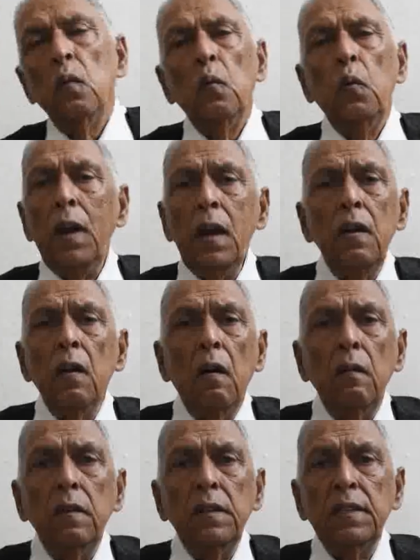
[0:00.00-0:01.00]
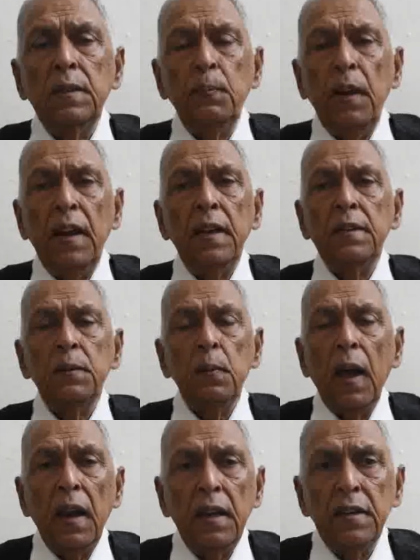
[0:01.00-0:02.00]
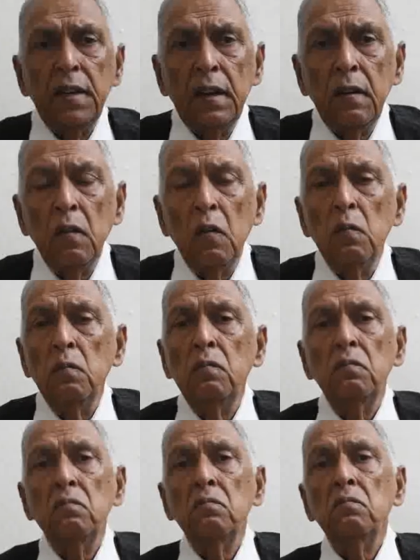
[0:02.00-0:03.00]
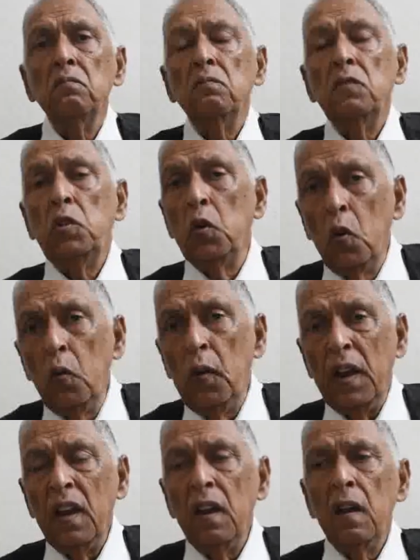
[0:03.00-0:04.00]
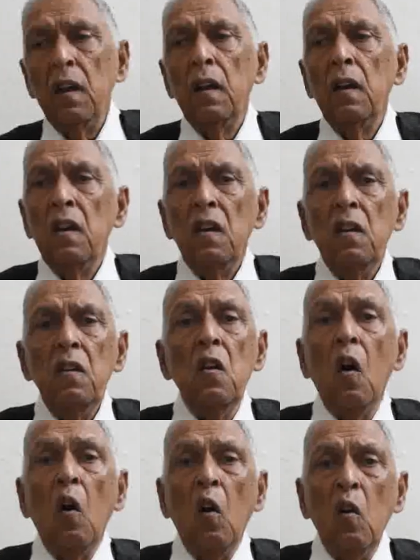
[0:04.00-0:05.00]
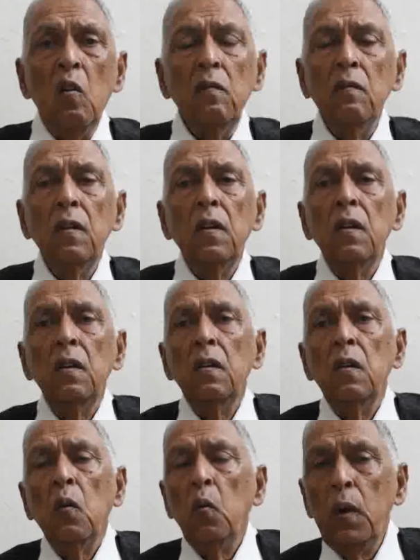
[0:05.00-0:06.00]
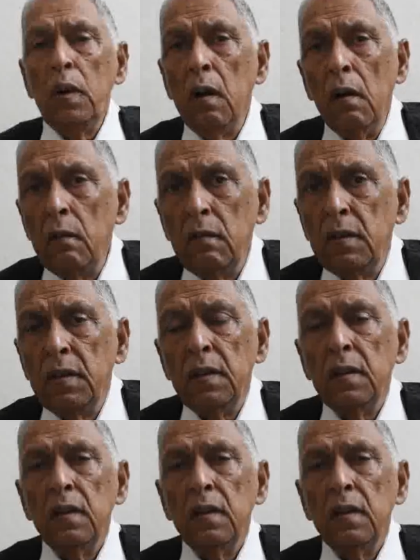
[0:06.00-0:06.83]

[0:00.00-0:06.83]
We don't speak Spanish at home, do we? No, we don't.